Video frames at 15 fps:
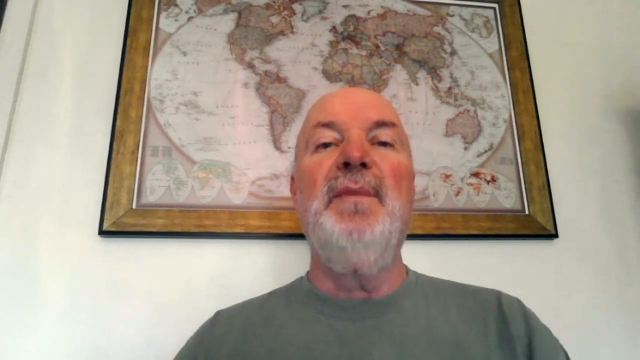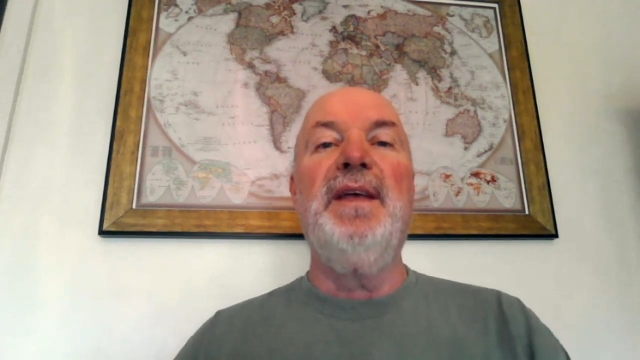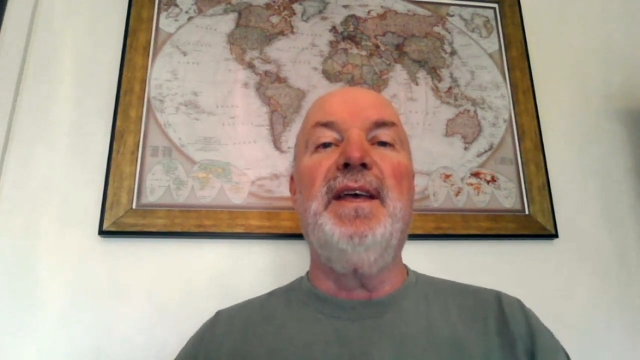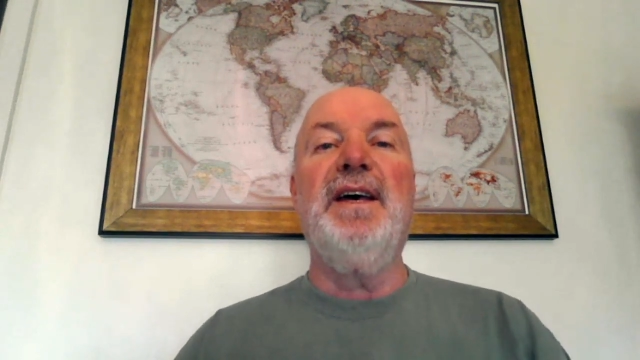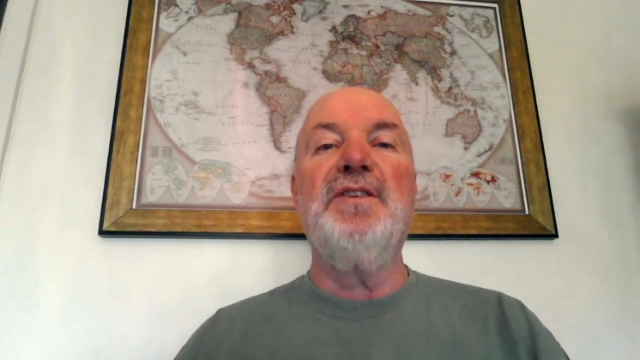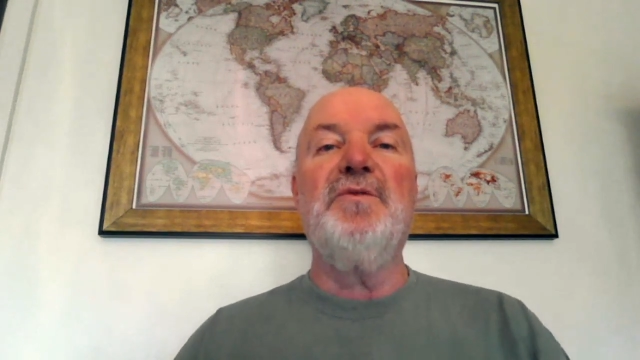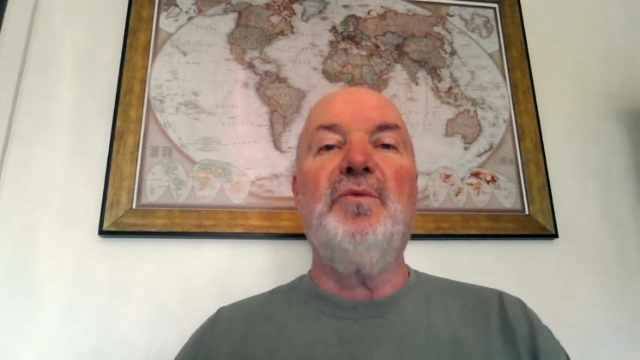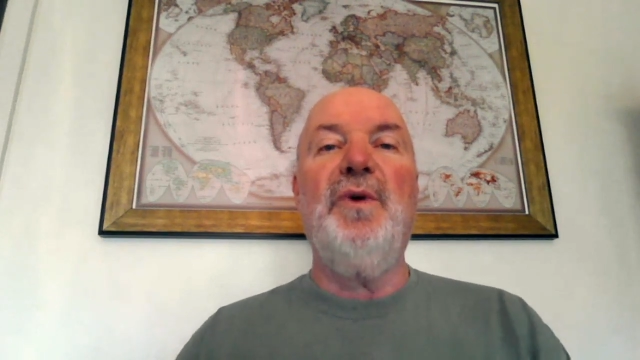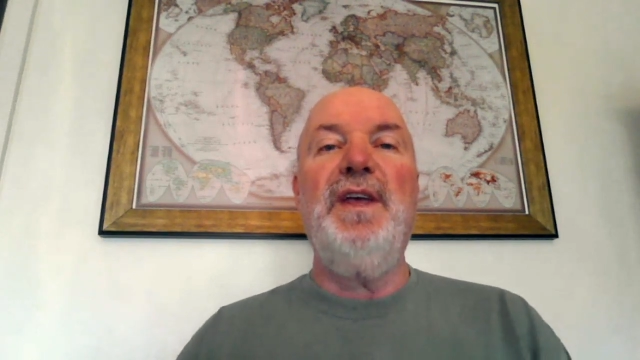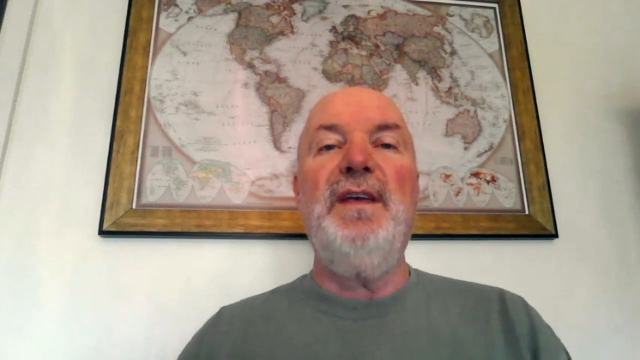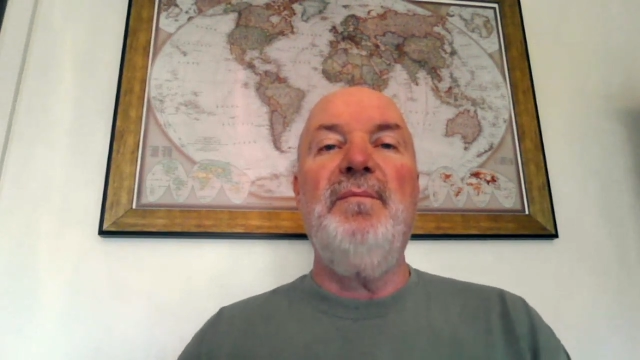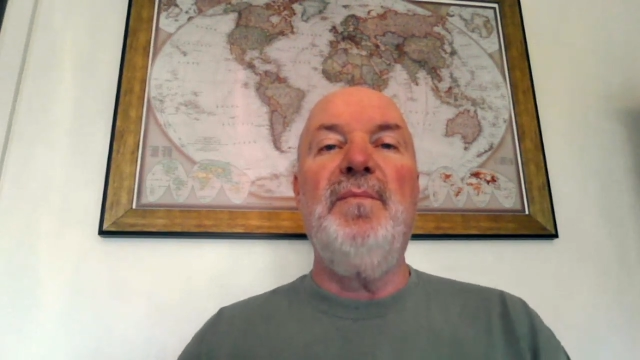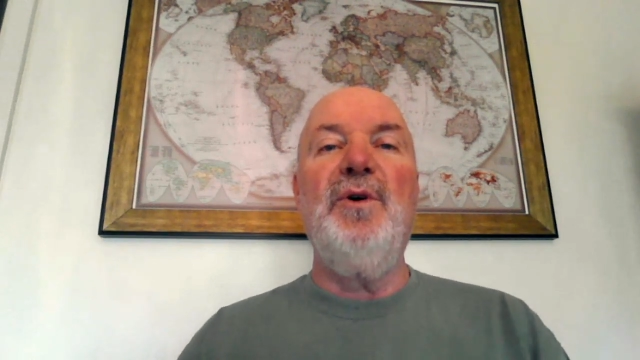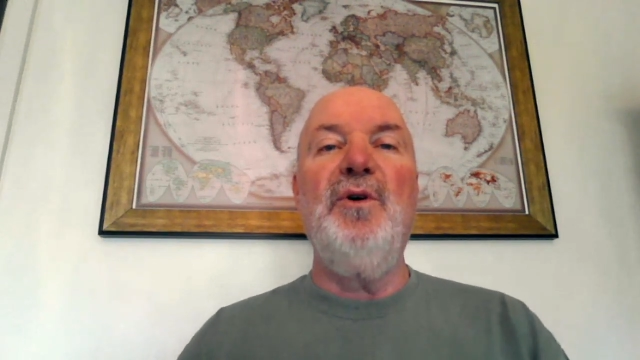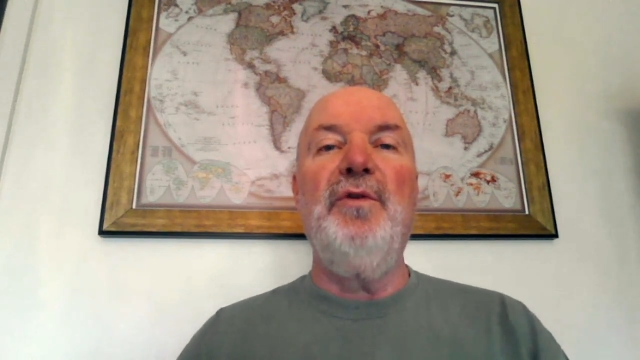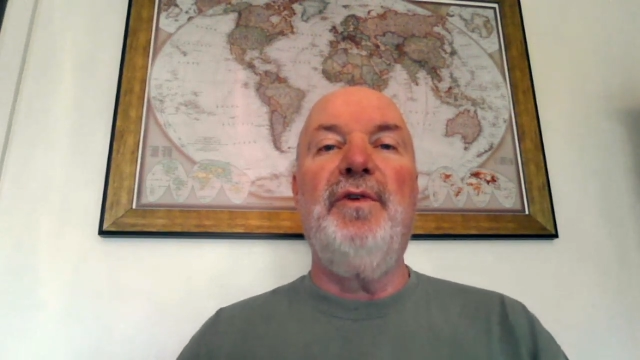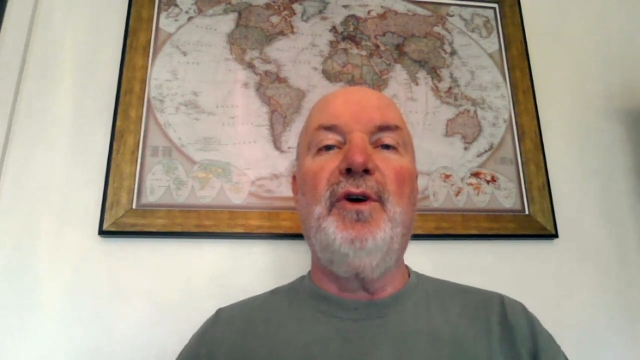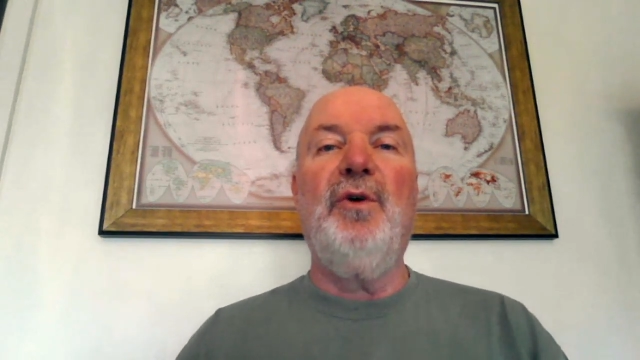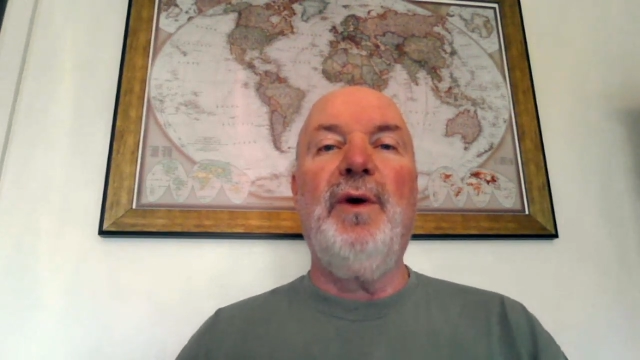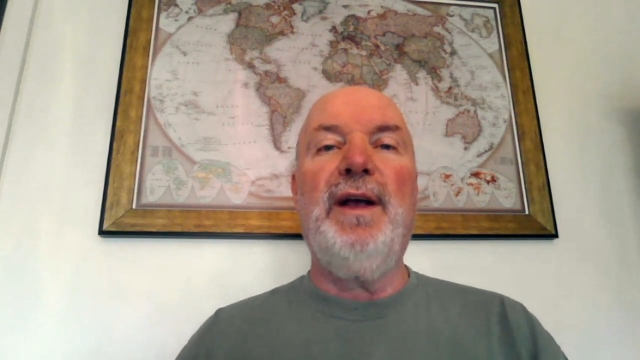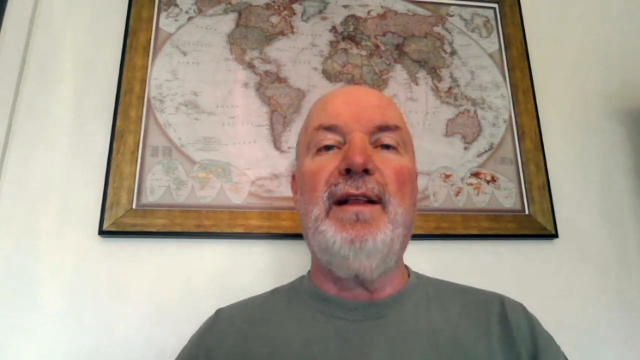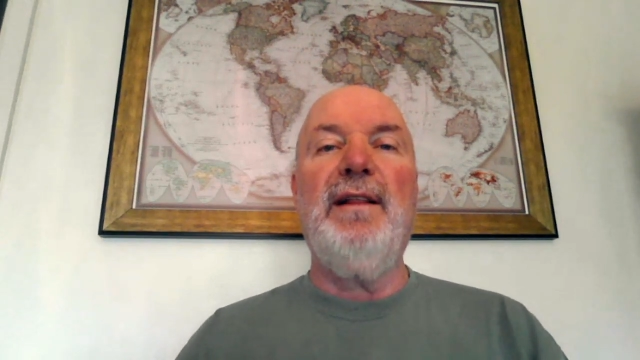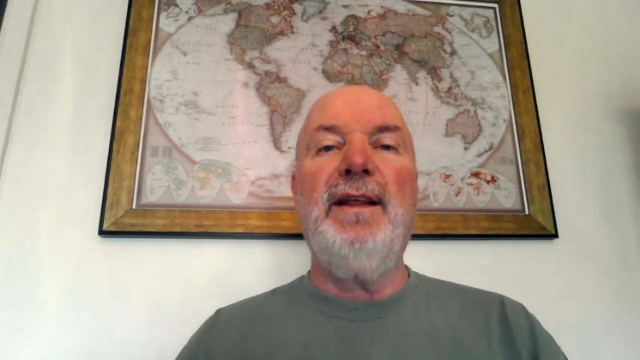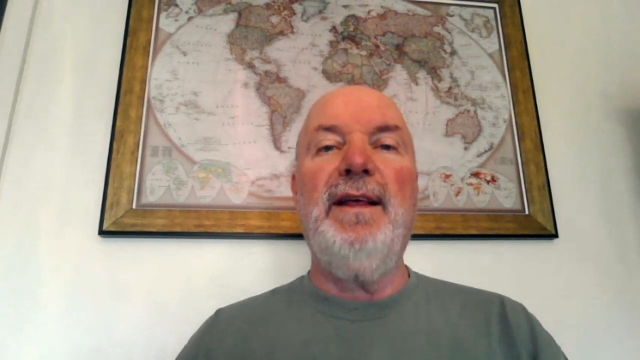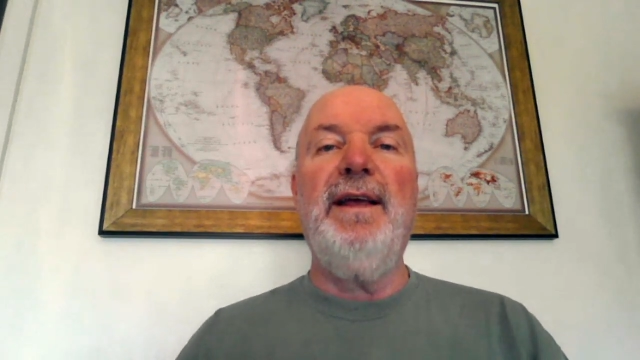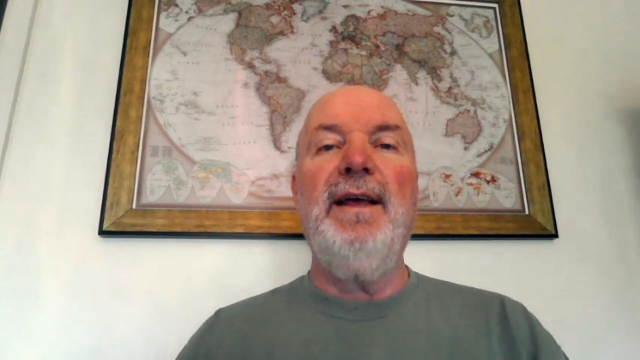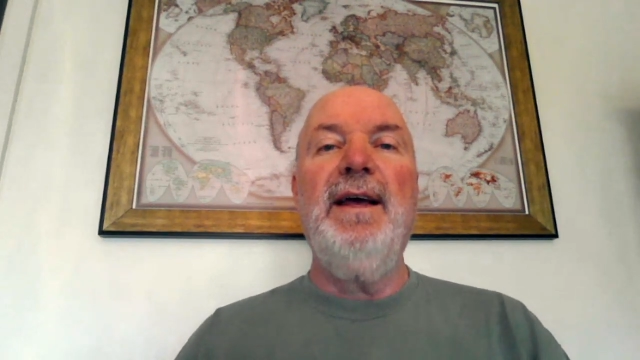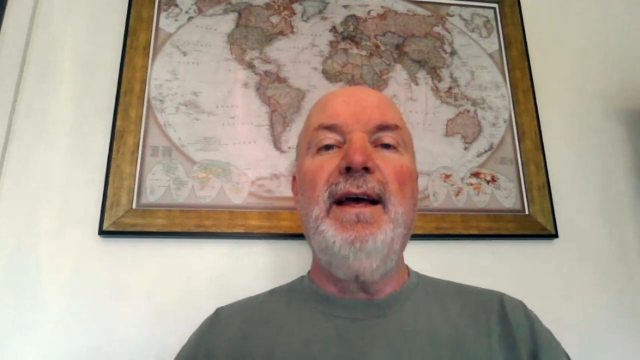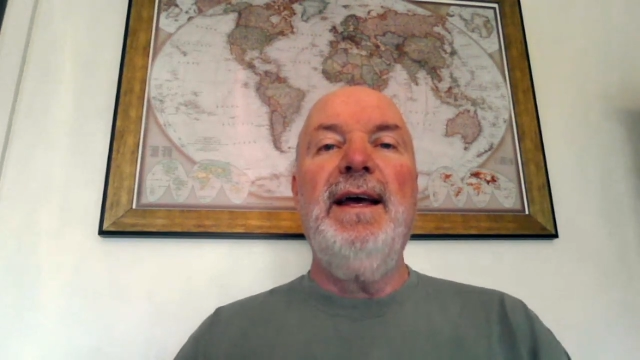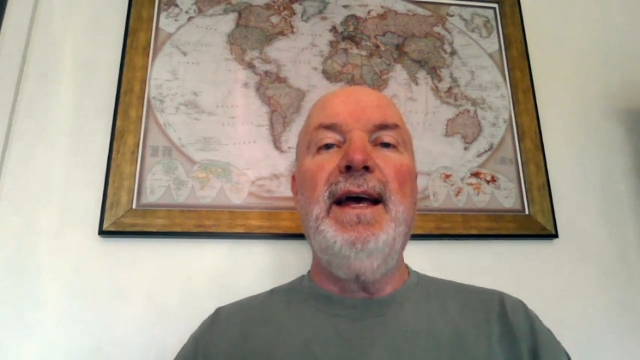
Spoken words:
because we move quickly.